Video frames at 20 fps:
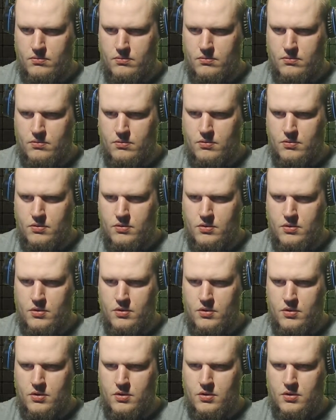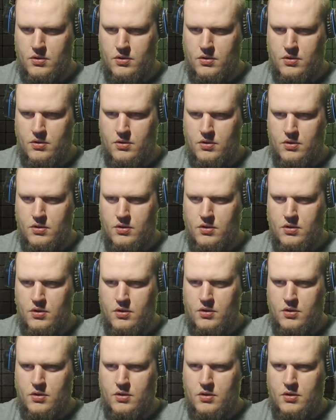
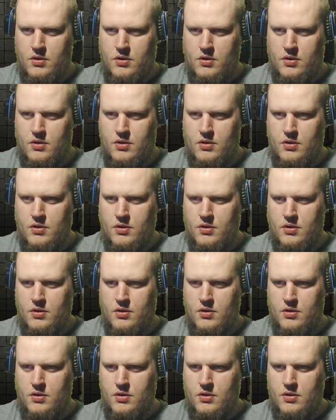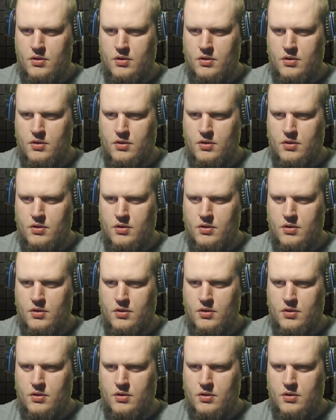Nobody speaks.